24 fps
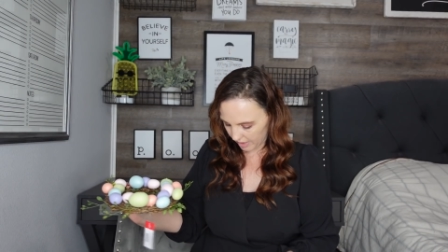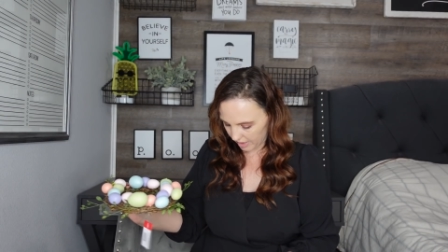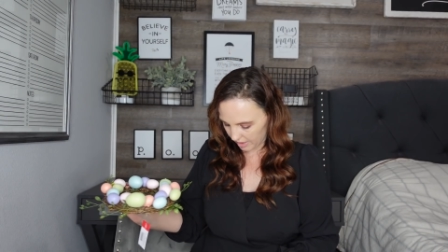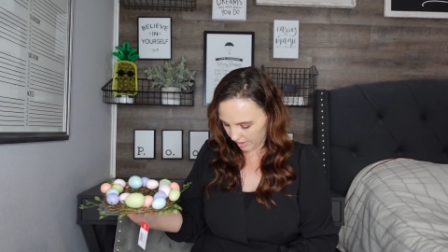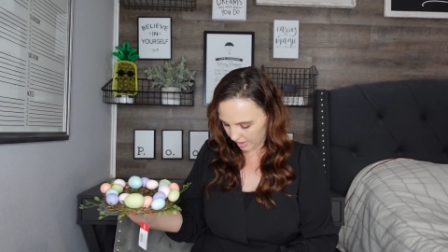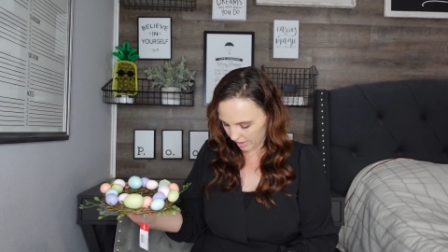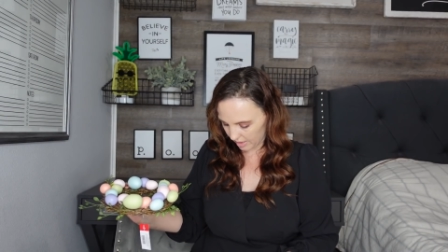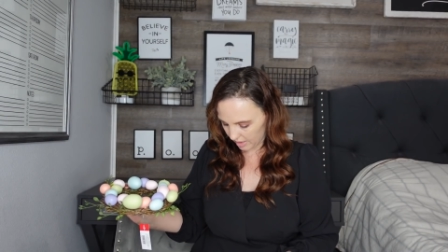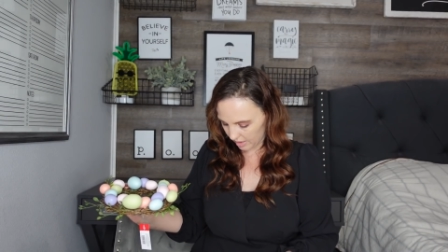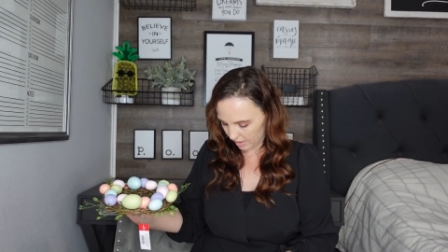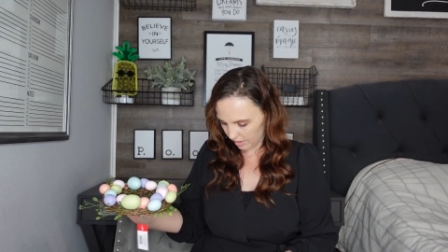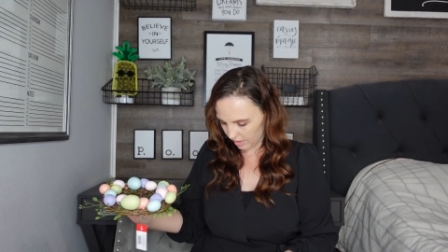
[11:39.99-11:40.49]

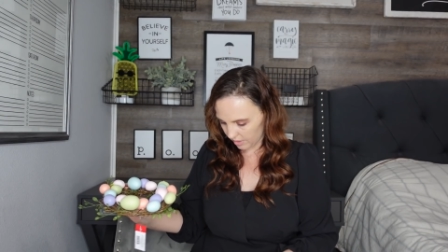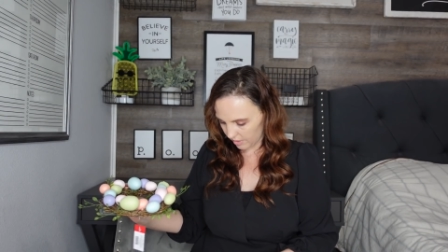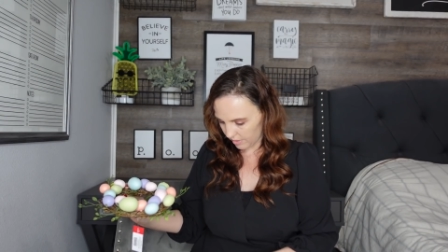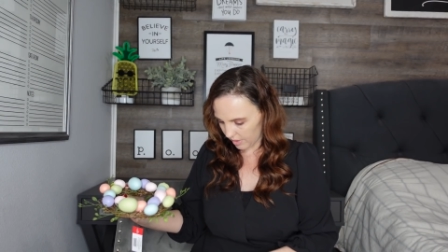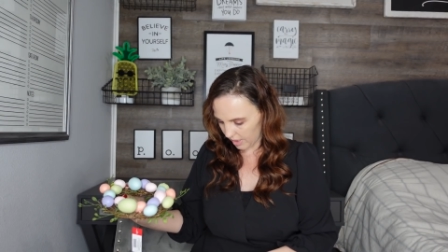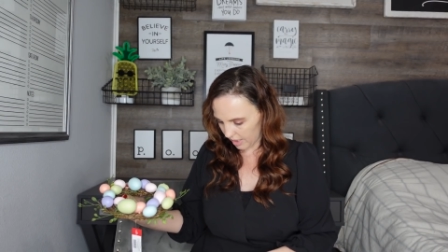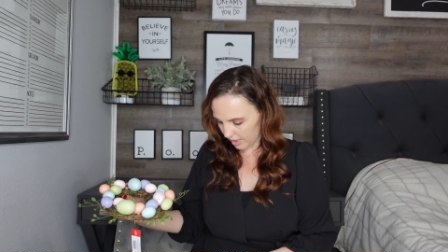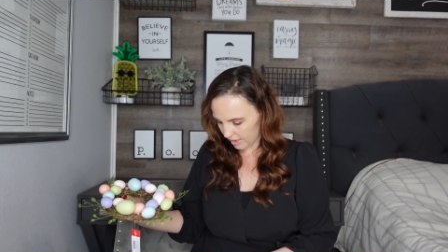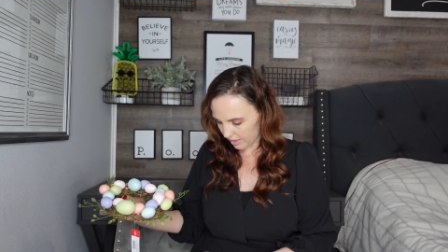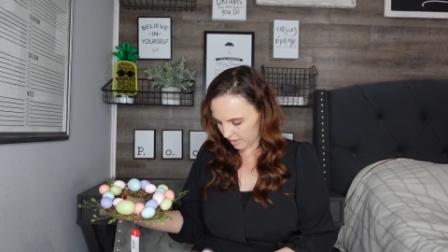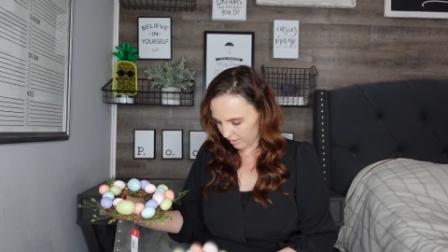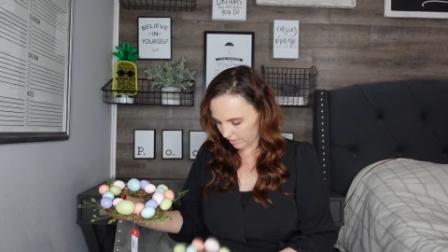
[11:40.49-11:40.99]
can get you
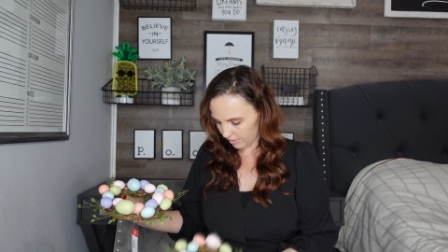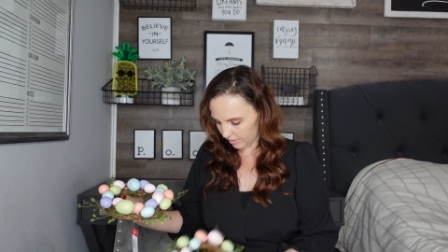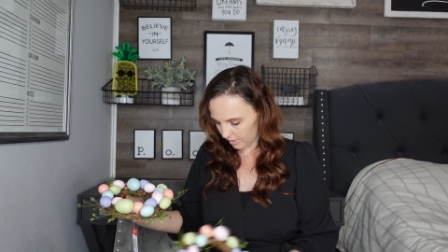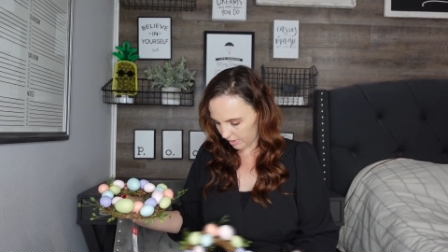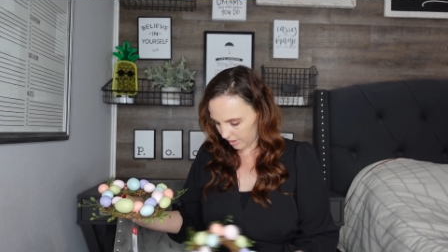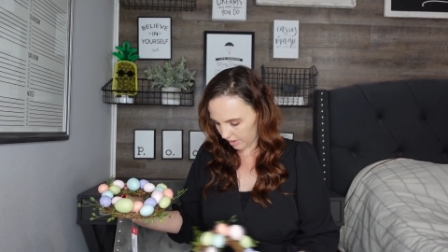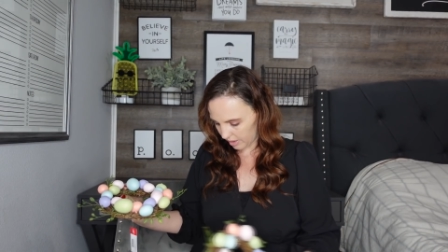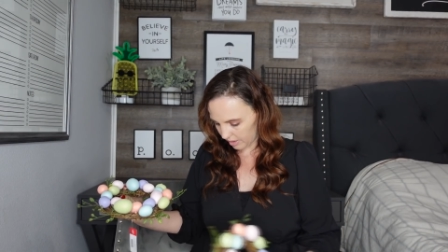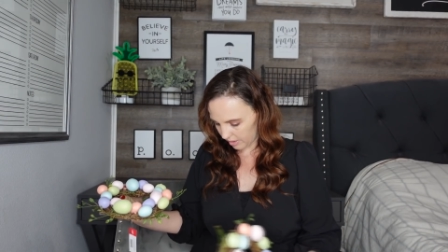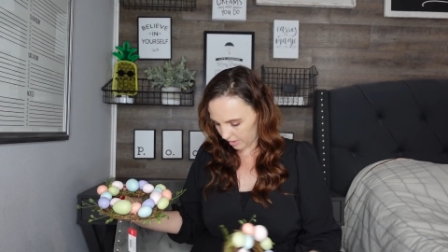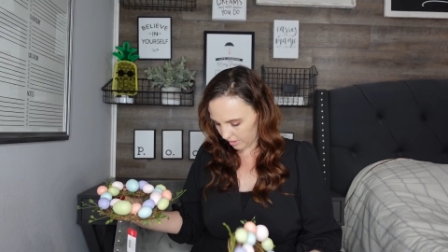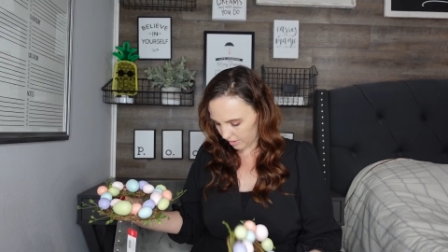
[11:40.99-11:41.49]
guys a
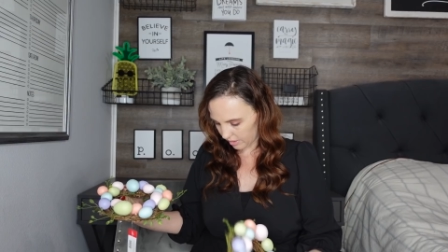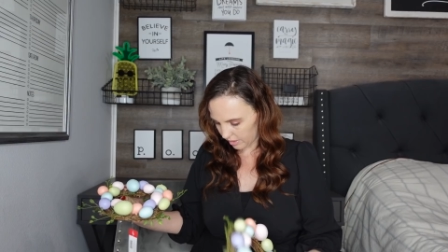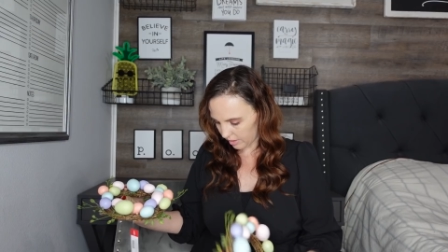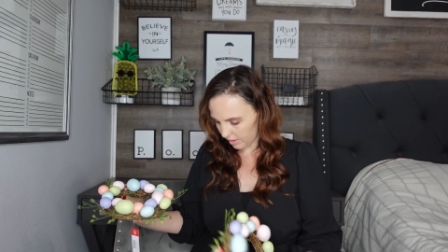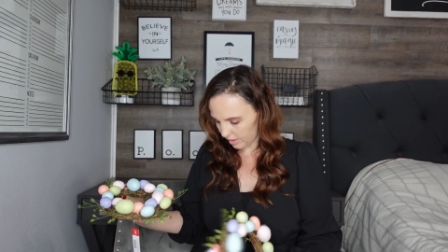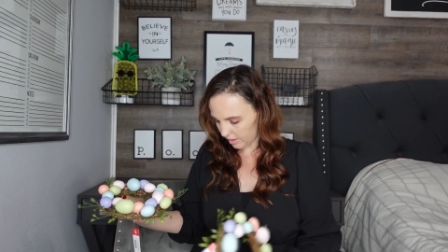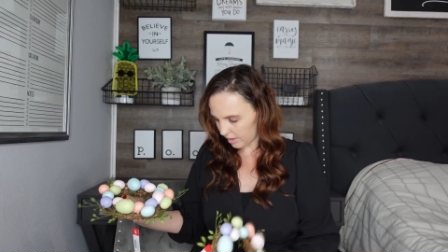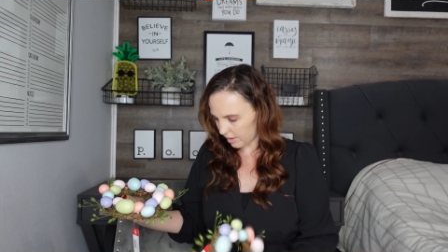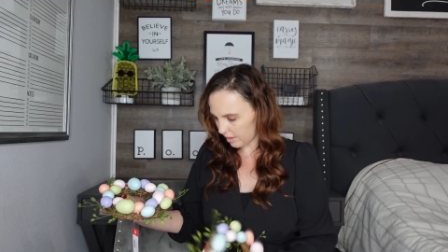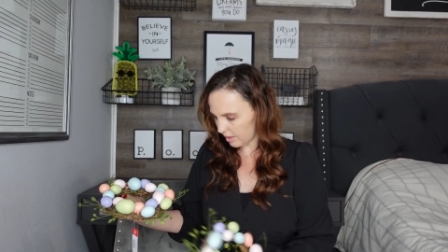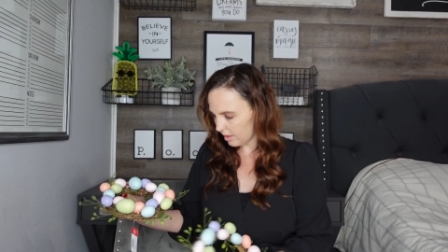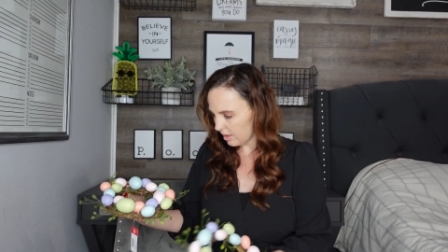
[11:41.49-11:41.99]
really
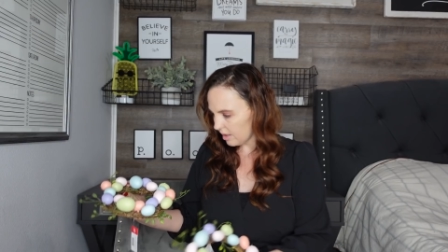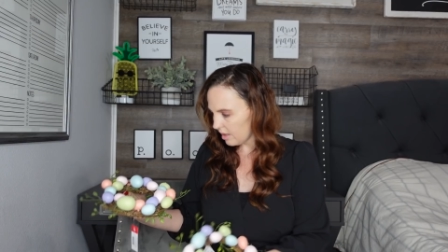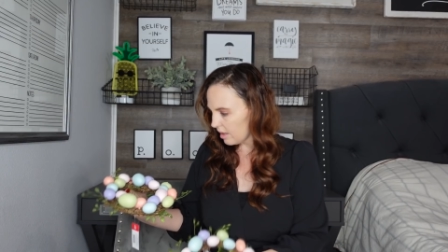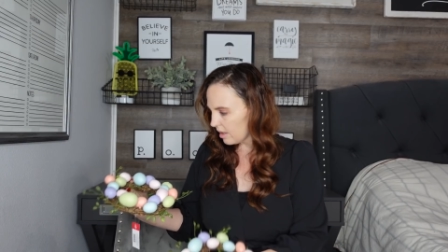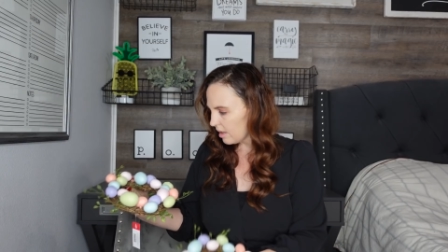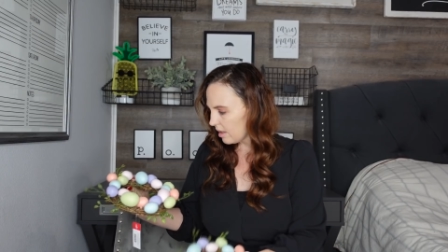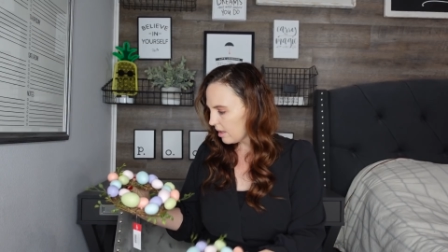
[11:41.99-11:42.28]
good,